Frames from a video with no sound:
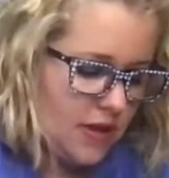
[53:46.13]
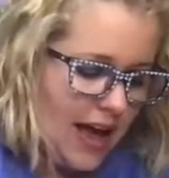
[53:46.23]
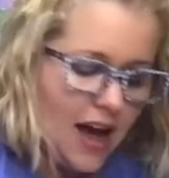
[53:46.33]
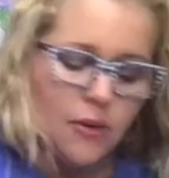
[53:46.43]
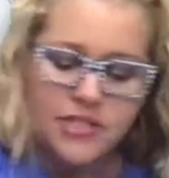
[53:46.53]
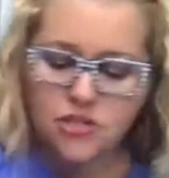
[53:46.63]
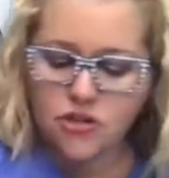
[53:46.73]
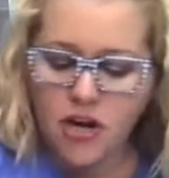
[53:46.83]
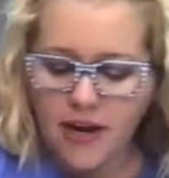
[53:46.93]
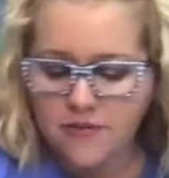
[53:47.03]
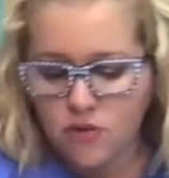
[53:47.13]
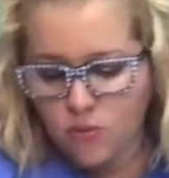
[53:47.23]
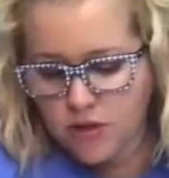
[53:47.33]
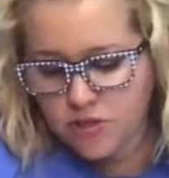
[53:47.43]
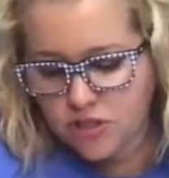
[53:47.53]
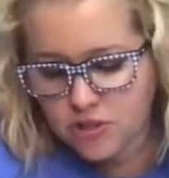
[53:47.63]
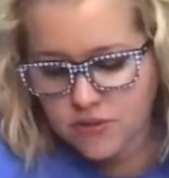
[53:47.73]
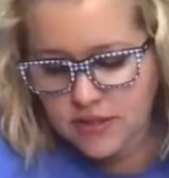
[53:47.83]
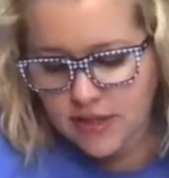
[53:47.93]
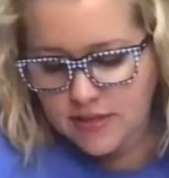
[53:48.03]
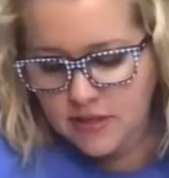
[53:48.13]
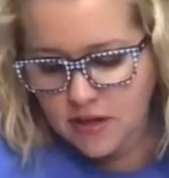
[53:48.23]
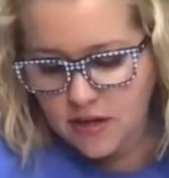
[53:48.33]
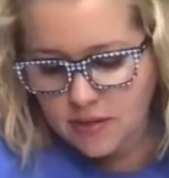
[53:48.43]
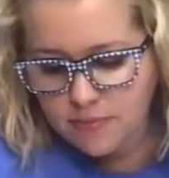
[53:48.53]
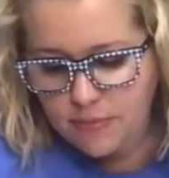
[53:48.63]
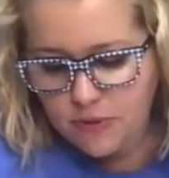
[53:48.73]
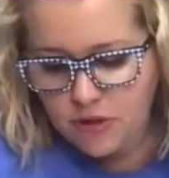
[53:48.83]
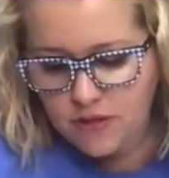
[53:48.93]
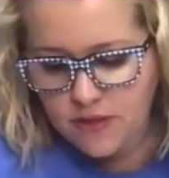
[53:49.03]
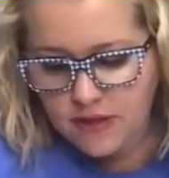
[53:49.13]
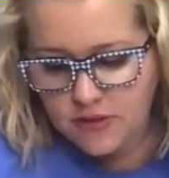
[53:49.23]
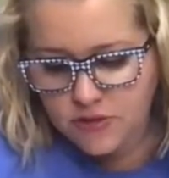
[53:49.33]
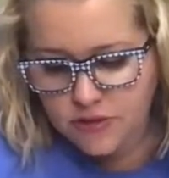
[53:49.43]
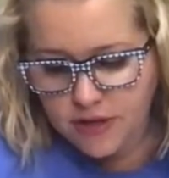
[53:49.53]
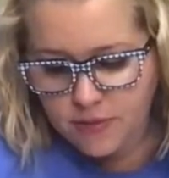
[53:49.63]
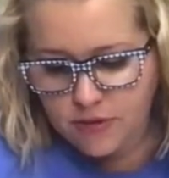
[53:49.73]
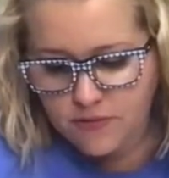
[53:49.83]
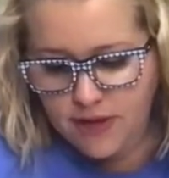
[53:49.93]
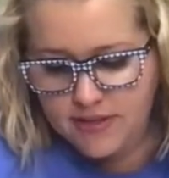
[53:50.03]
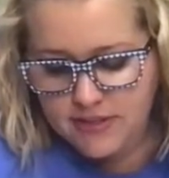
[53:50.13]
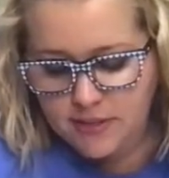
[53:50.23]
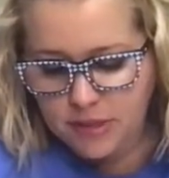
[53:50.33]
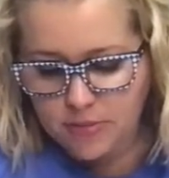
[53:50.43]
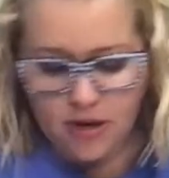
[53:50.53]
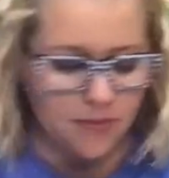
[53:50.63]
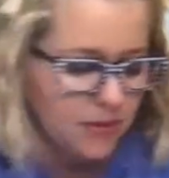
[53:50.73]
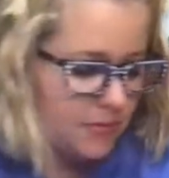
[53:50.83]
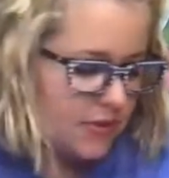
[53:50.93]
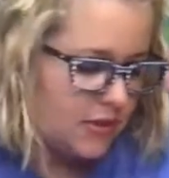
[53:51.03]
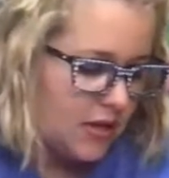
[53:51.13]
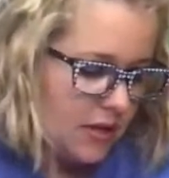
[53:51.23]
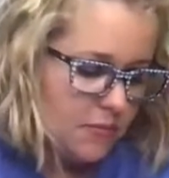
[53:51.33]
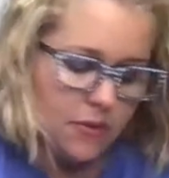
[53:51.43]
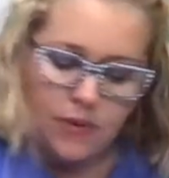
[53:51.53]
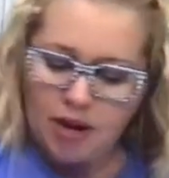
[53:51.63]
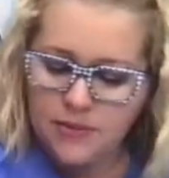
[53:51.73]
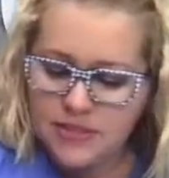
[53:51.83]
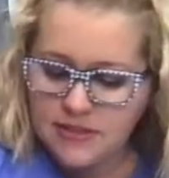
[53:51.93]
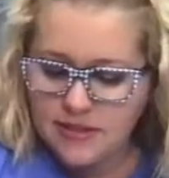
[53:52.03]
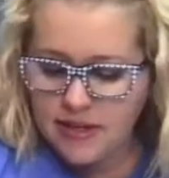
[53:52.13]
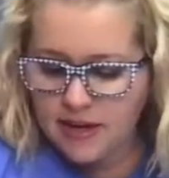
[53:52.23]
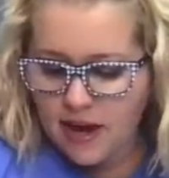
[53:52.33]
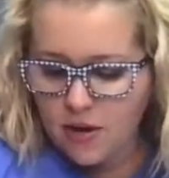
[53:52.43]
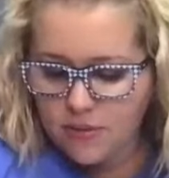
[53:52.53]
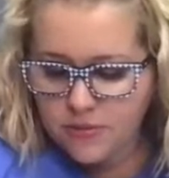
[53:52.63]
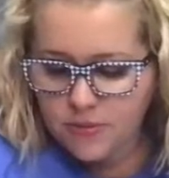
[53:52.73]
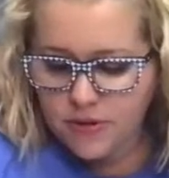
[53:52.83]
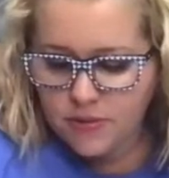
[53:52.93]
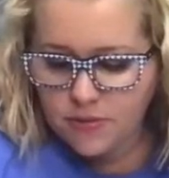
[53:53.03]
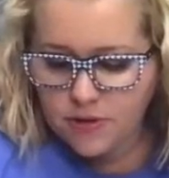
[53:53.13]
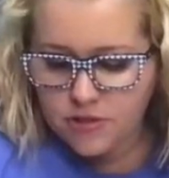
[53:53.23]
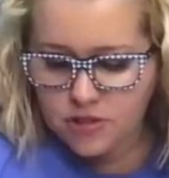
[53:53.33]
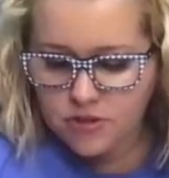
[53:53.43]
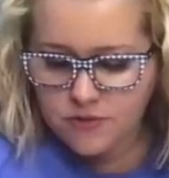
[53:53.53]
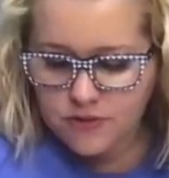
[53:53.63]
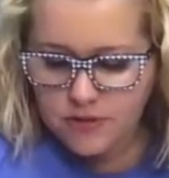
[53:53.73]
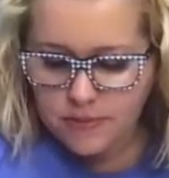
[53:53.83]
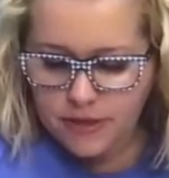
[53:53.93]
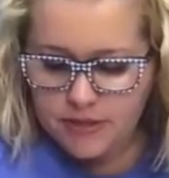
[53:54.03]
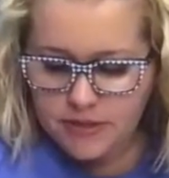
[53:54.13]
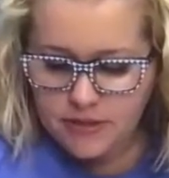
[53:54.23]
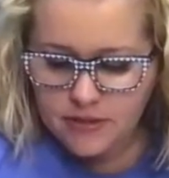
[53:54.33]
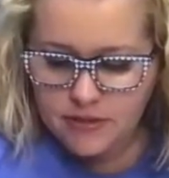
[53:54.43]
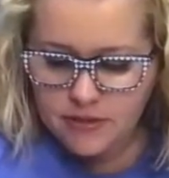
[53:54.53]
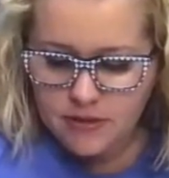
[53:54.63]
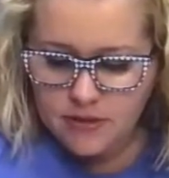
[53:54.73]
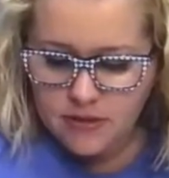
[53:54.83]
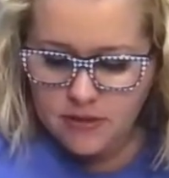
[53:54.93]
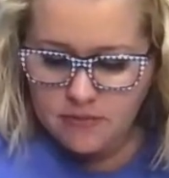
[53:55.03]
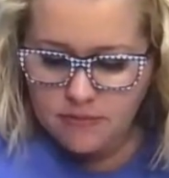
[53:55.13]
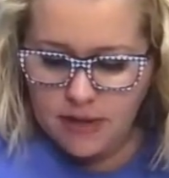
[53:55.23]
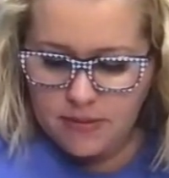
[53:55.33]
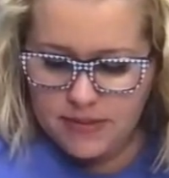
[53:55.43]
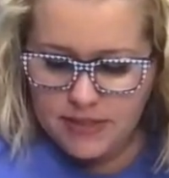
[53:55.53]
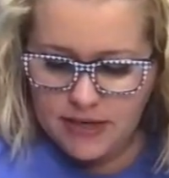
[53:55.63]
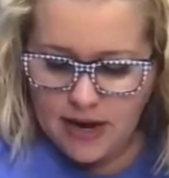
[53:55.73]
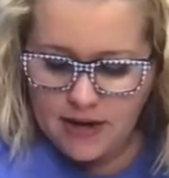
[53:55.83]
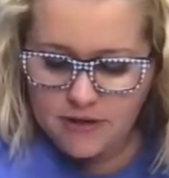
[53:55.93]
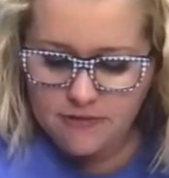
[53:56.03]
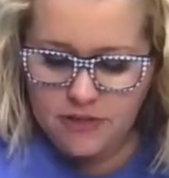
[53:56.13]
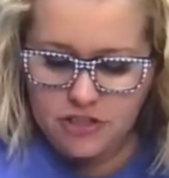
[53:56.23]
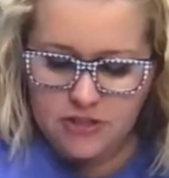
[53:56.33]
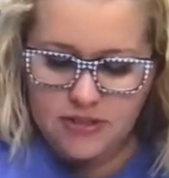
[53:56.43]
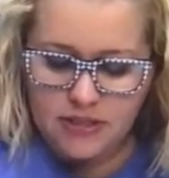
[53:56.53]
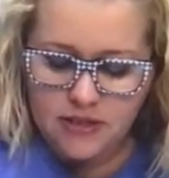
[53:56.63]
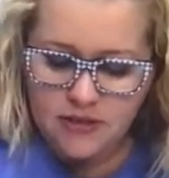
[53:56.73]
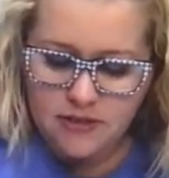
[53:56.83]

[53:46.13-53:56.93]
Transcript: I always craved orange juice, and that's not a good thing to drink when you've got stomach problems. But when I was sick, I always wanted orange juice for some reason. Maybe it's like an iron deficiency.